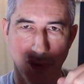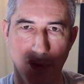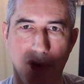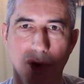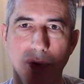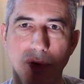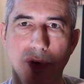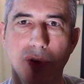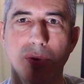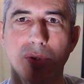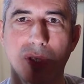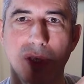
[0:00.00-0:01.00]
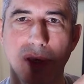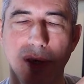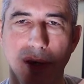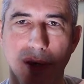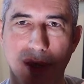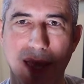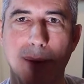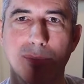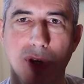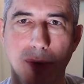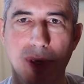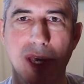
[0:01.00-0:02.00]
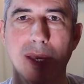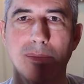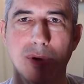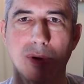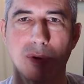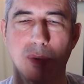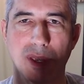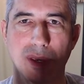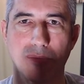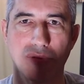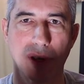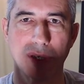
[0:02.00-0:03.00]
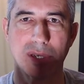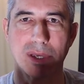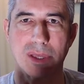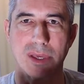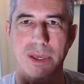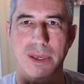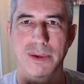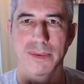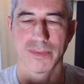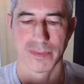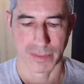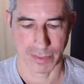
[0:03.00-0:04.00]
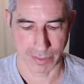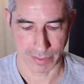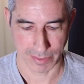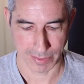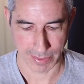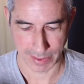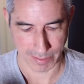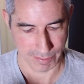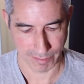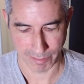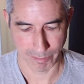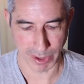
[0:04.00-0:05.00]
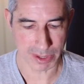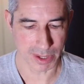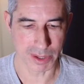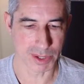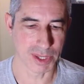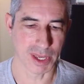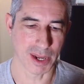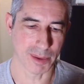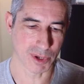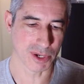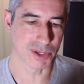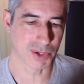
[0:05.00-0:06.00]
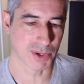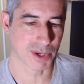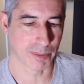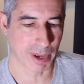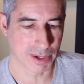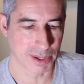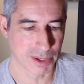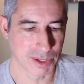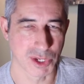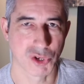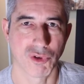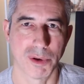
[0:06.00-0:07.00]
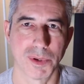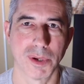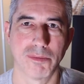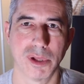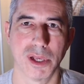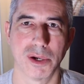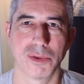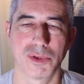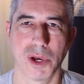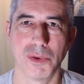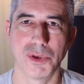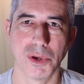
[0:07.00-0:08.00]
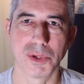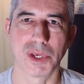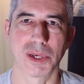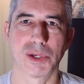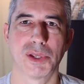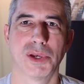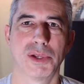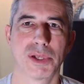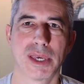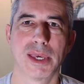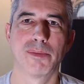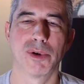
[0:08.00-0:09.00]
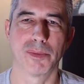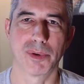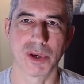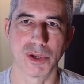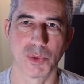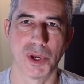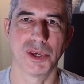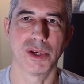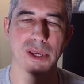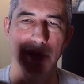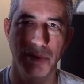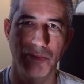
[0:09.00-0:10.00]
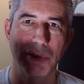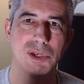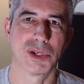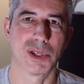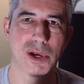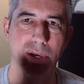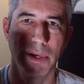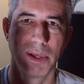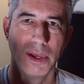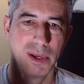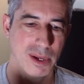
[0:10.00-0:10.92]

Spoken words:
do use the laptop keyboard when you're pressing the buttons that I'm going to talk about in the description below. Don't use the external keyboard, because when you're in the restart